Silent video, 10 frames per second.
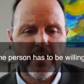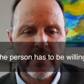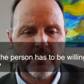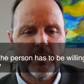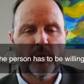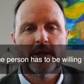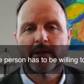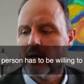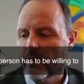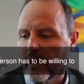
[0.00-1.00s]
has to be willing to
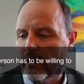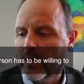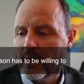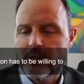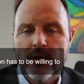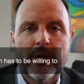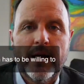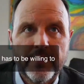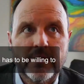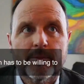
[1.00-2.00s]
go there? Don't I
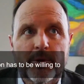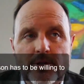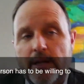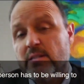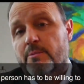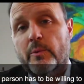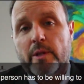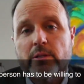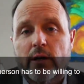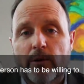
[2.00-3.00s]
think the person has to be willing
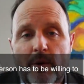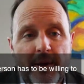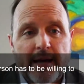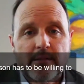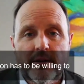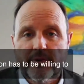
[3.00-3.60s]
to go to a past life